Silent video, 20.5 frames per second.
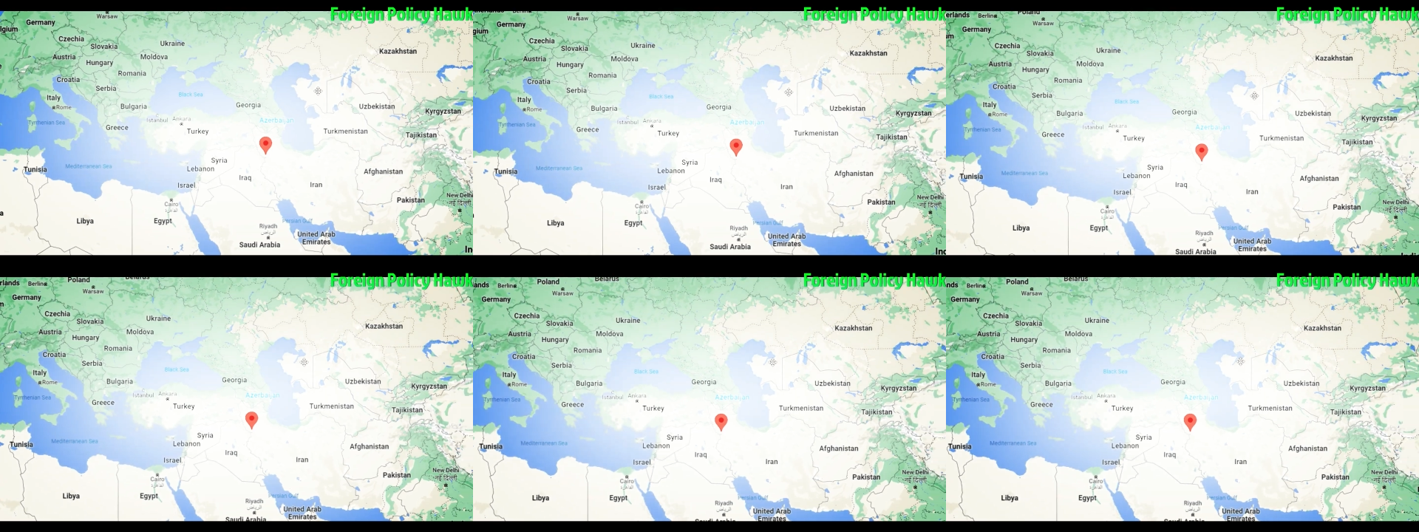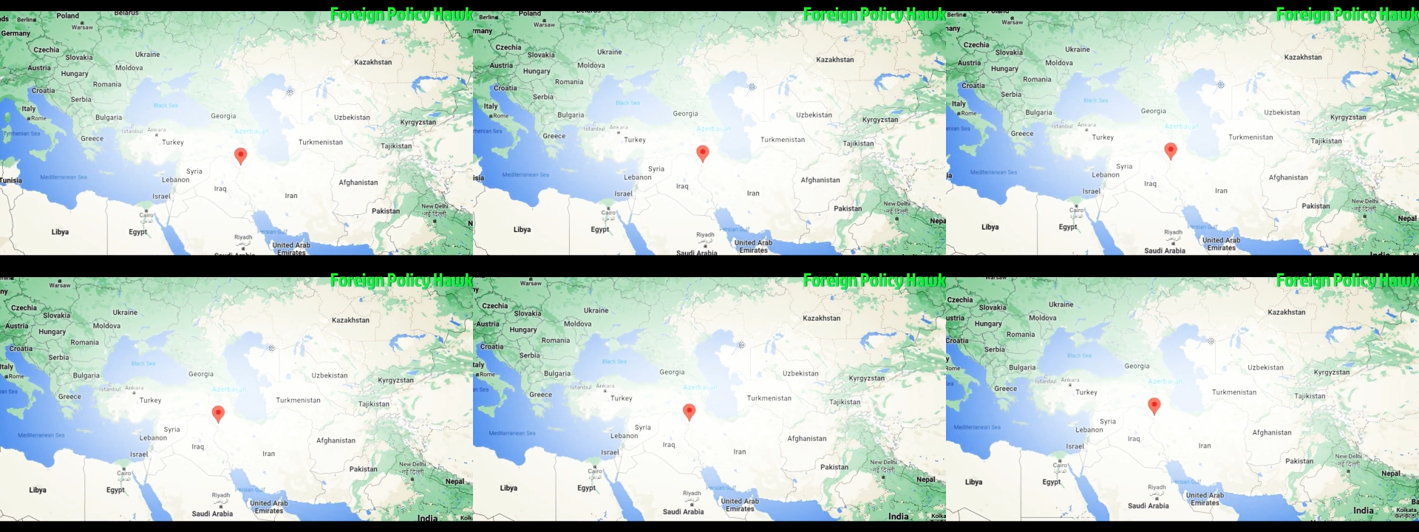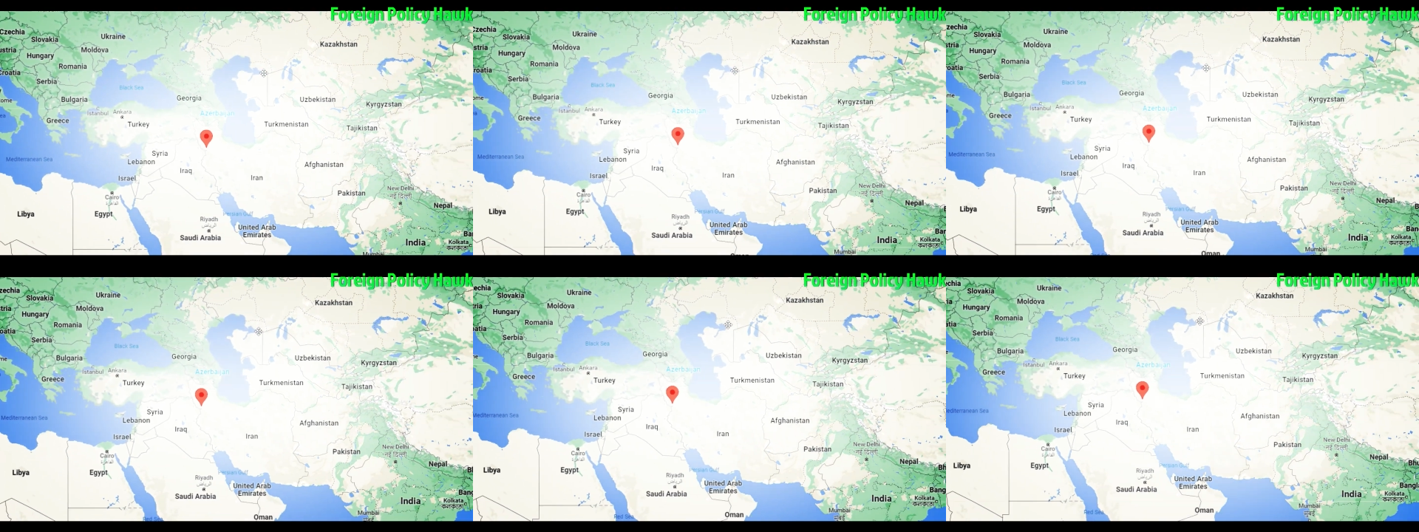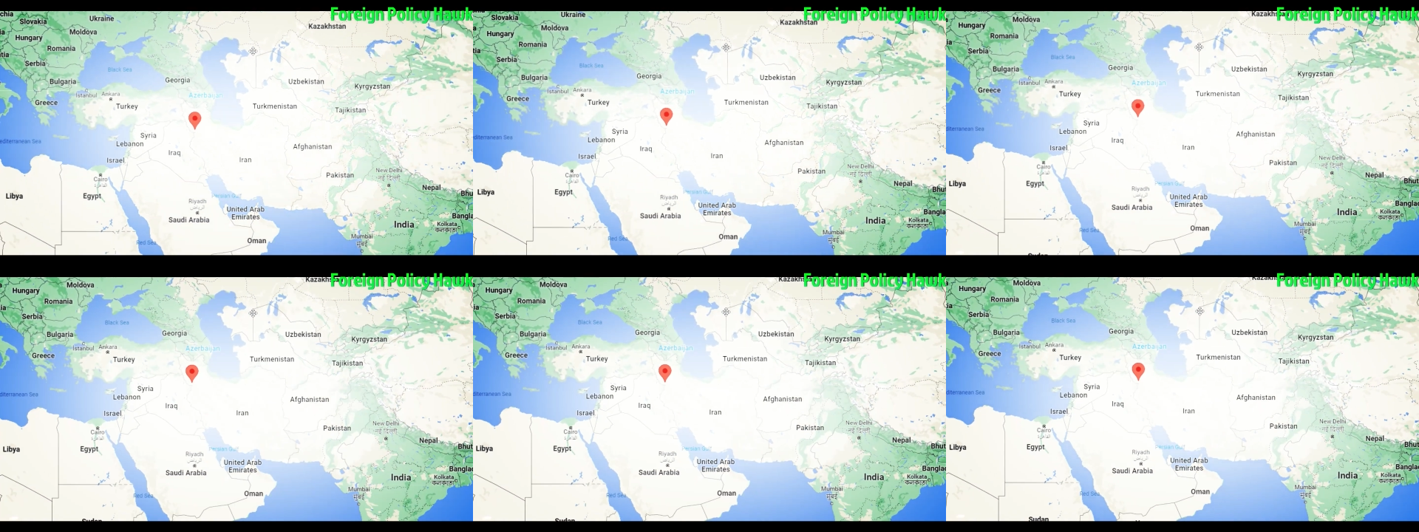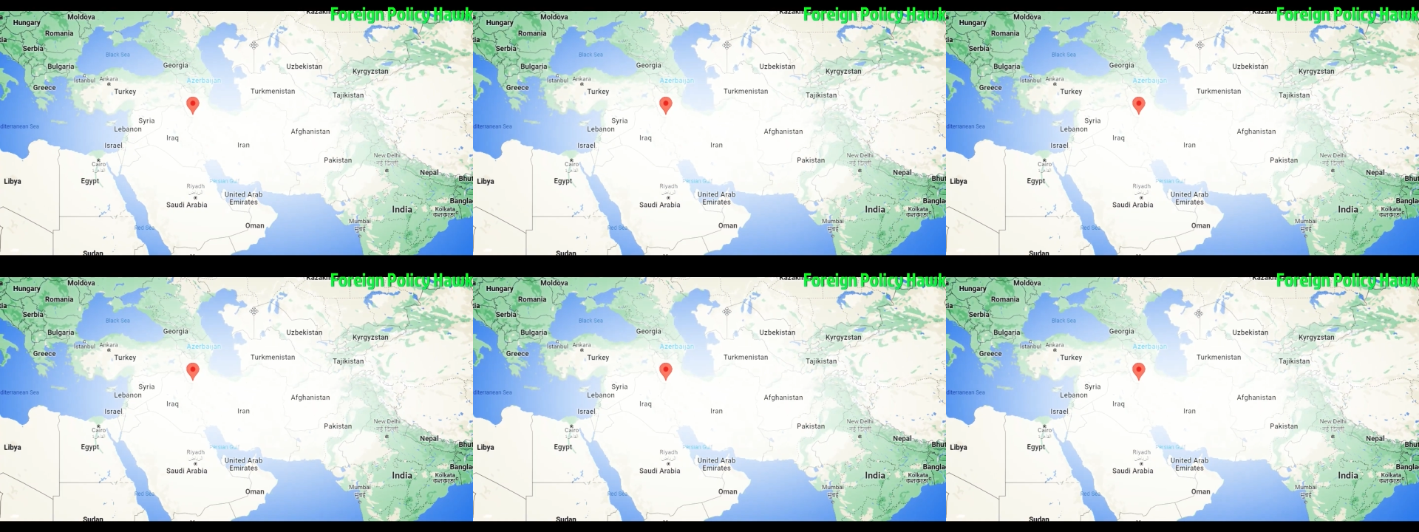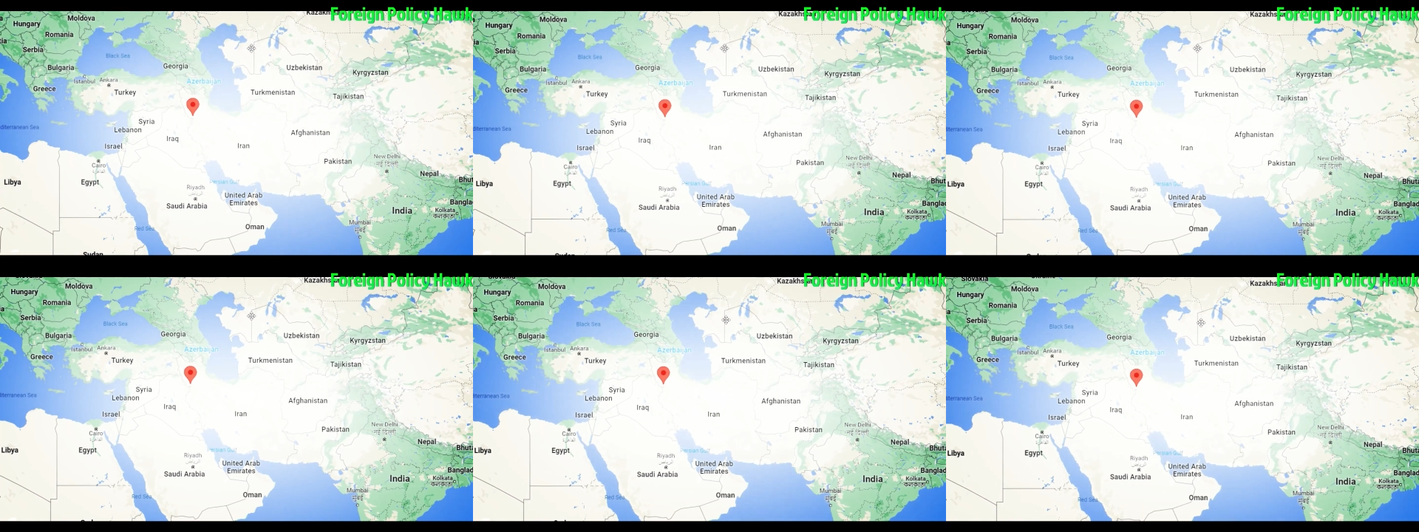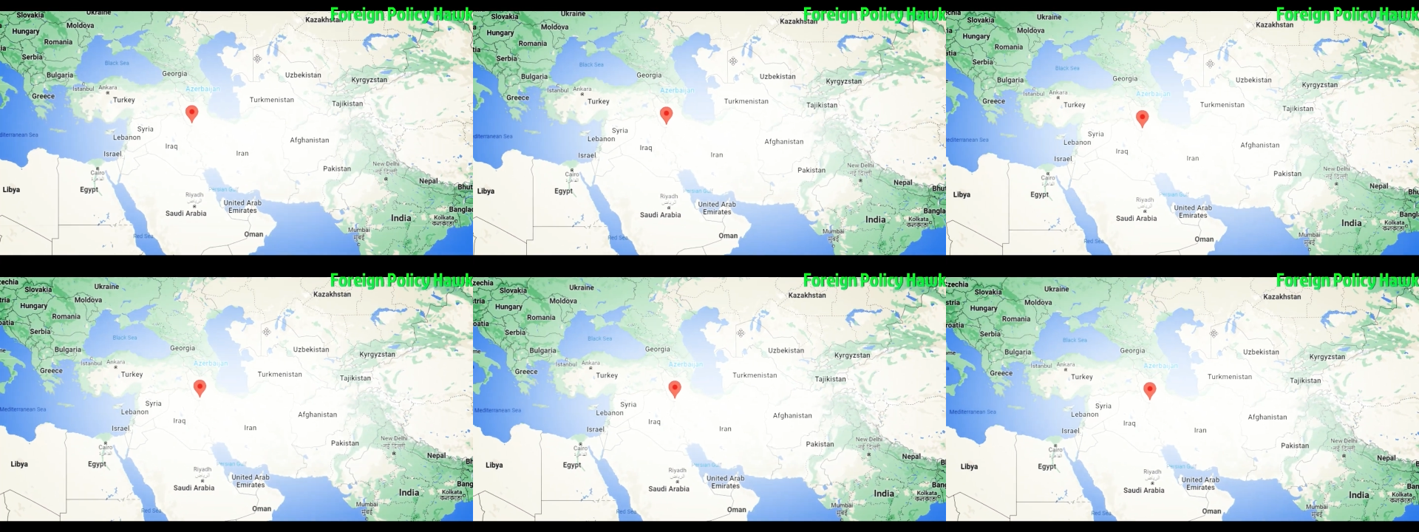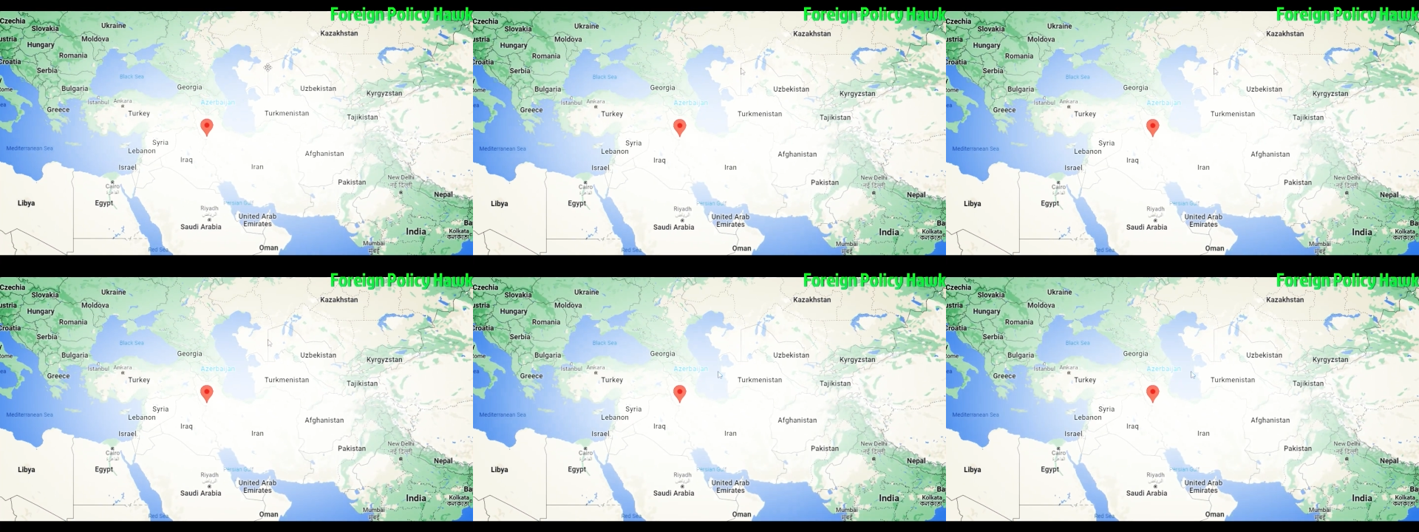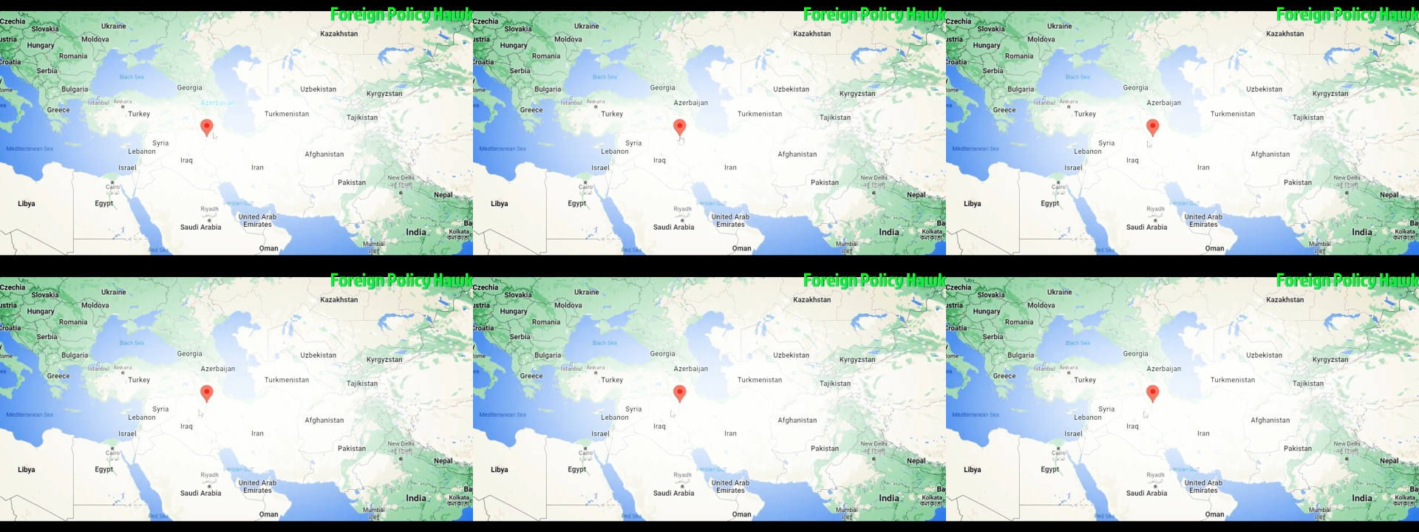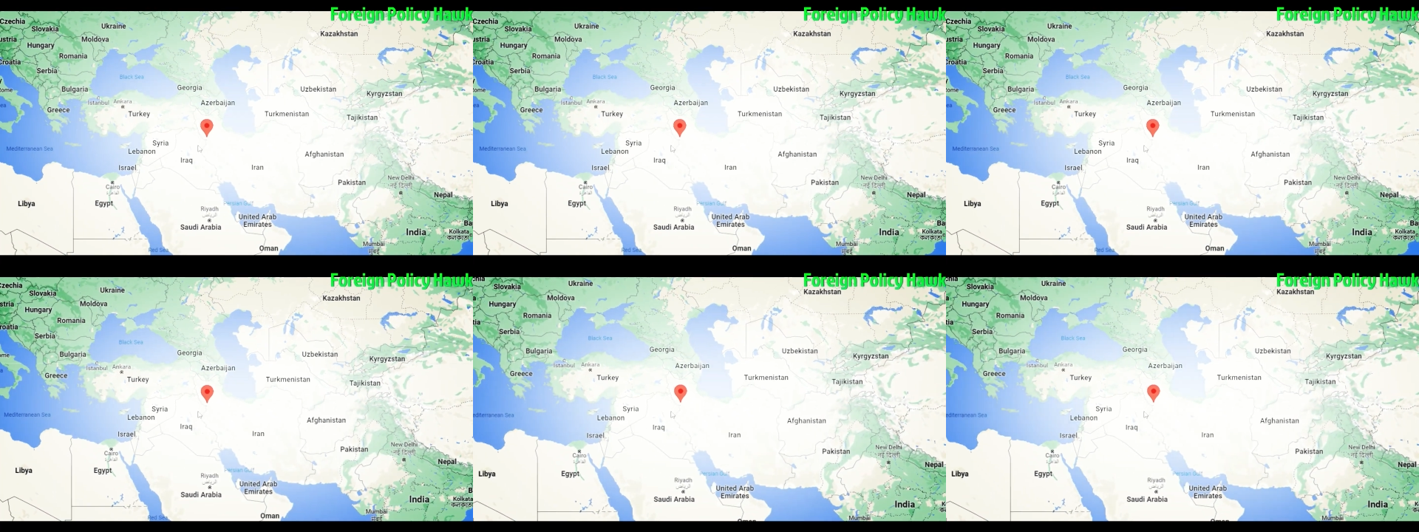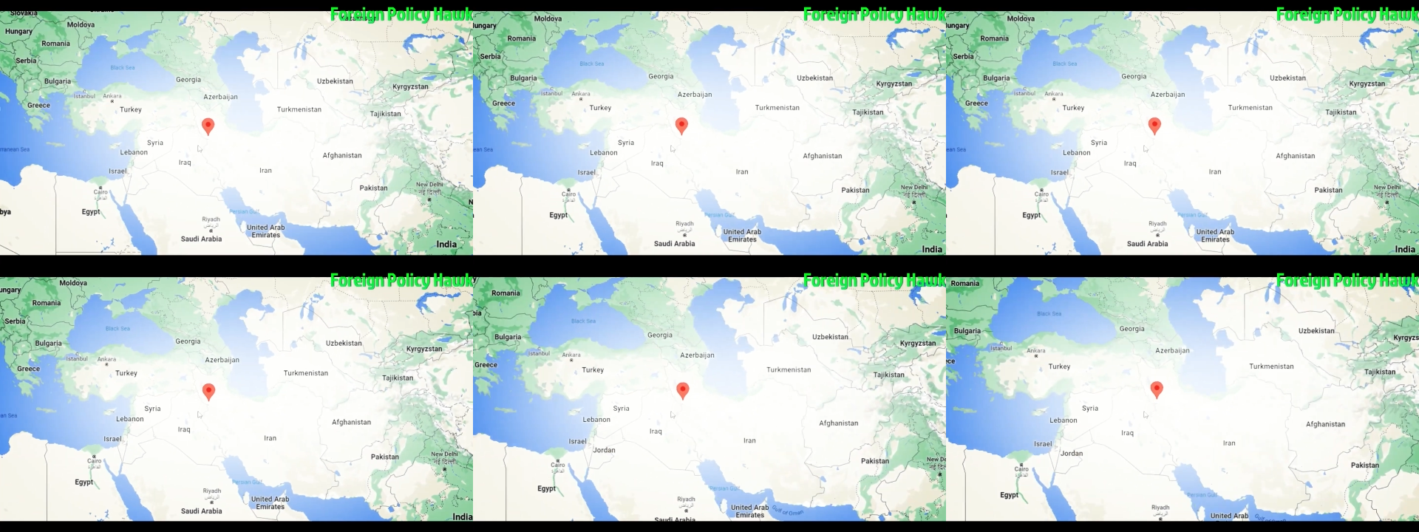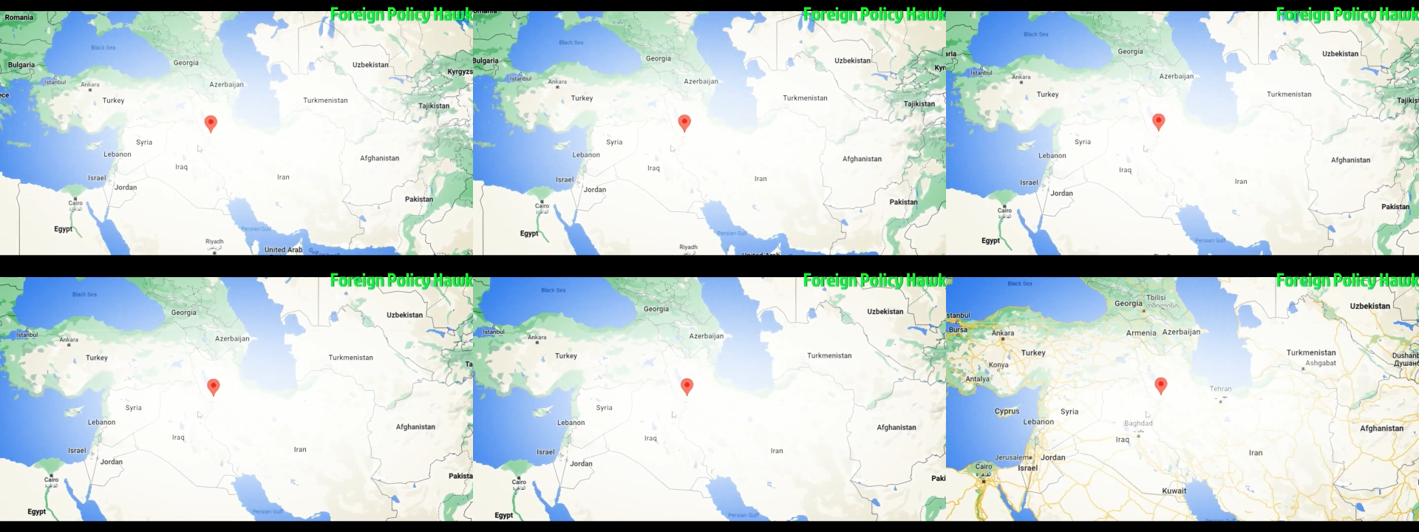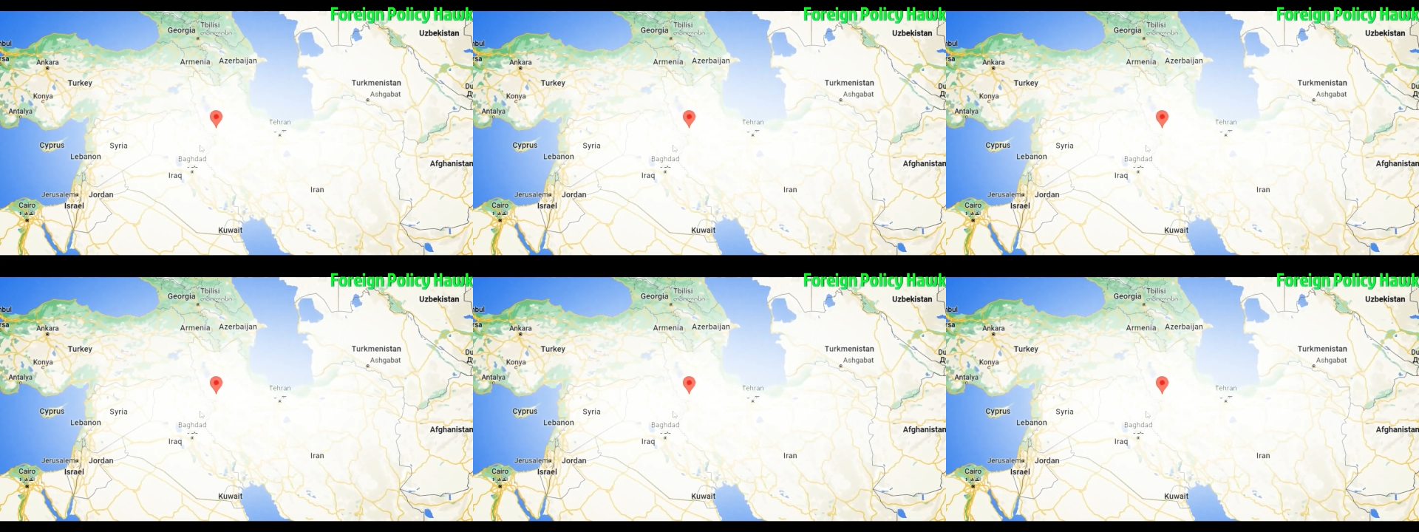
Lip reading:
Nobody's mouth can be seen.